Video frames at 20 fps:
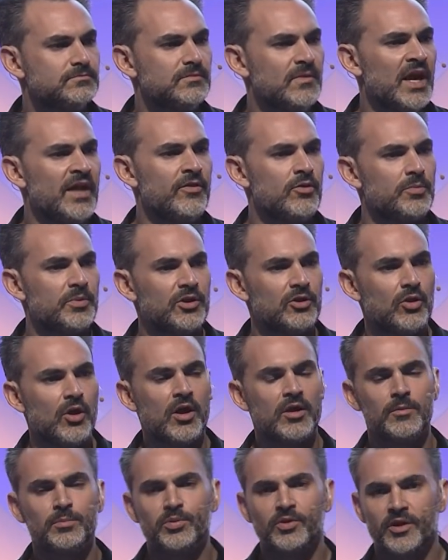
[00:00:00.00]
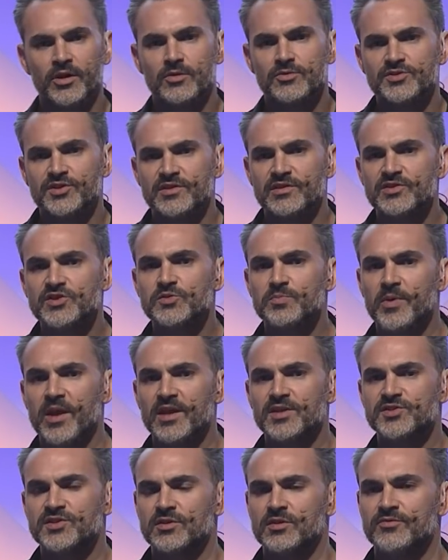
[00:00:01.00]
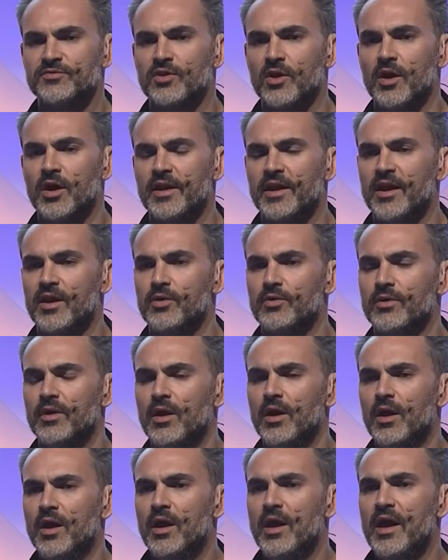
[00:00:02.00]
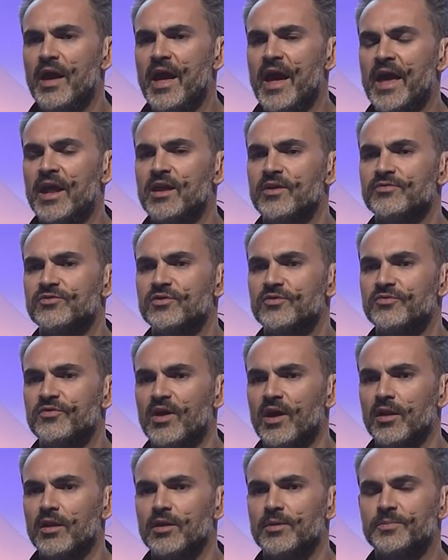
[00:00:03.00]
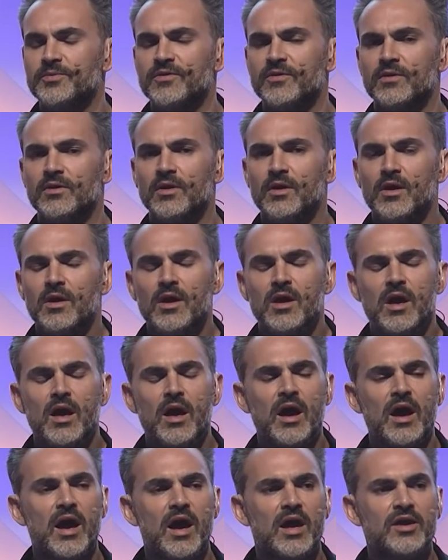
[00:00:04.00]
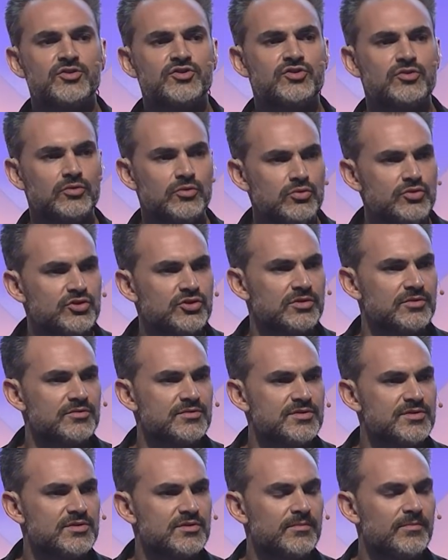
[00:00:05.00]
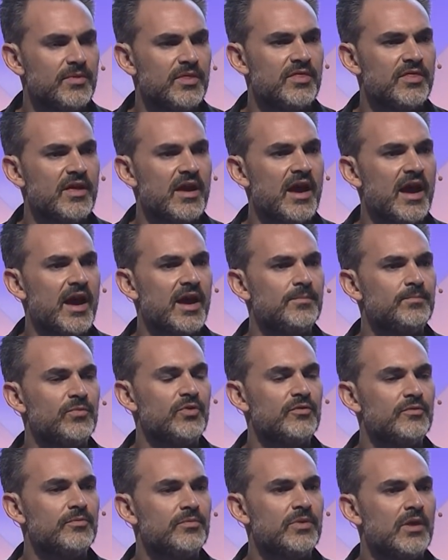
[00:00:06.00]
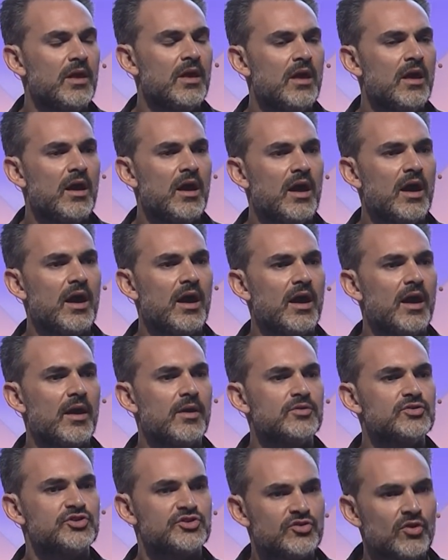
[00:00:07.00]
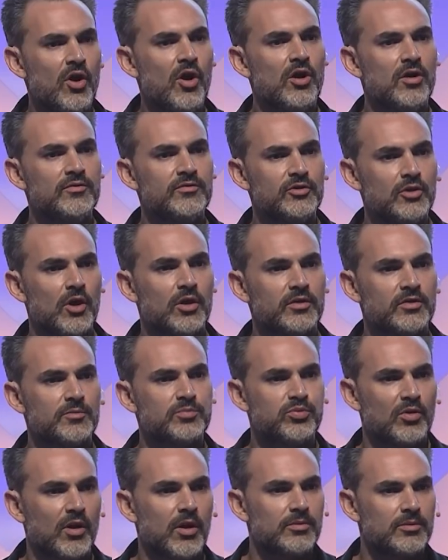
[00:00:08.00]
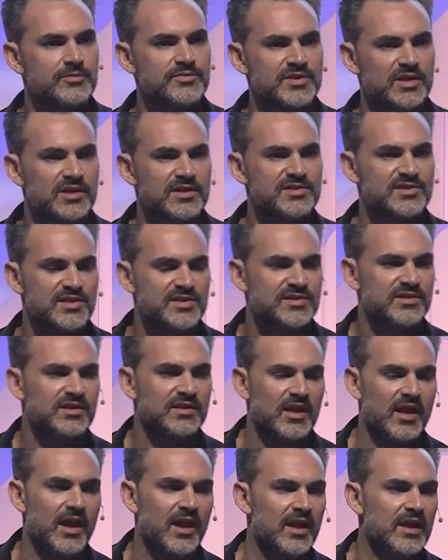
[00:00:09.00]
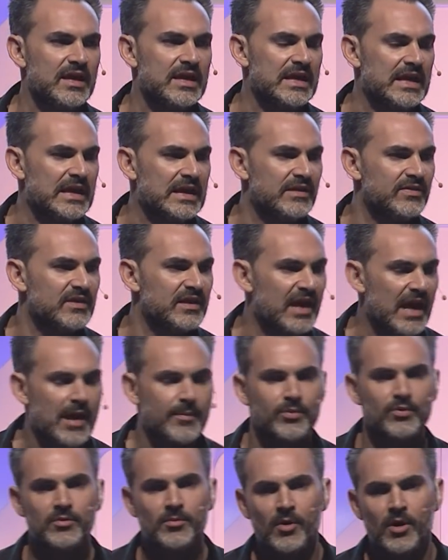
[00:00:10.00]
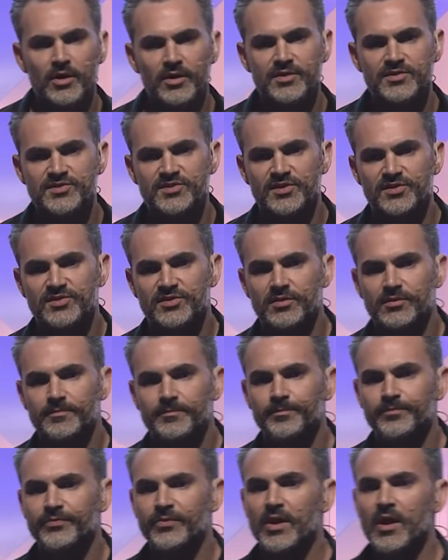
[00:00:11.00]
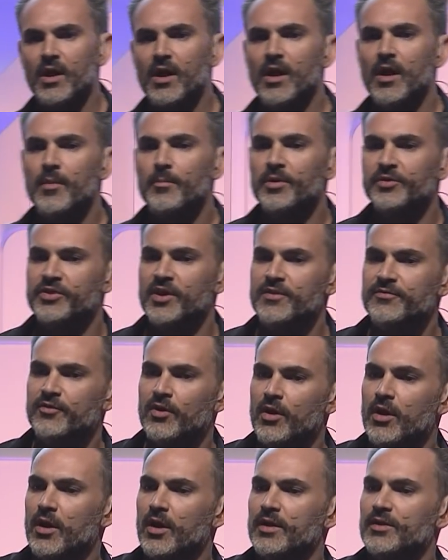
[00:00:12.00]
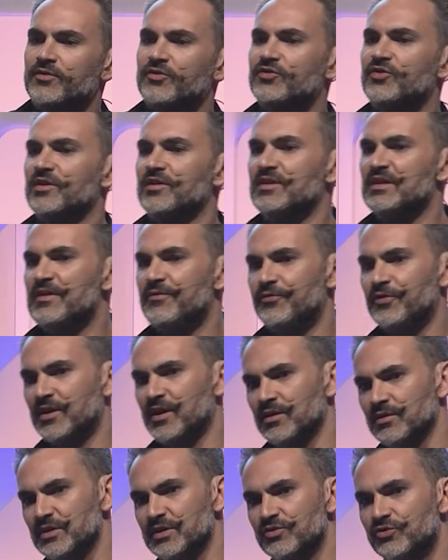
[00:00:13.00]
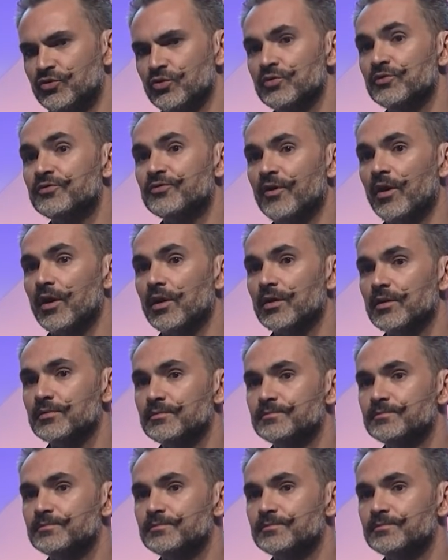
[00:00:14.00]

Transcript: And there have been a lot of players in the space that have gone out and have developed solutions that solve a lot of the problems that exist today in the capital market system. But they've gone significantly too far.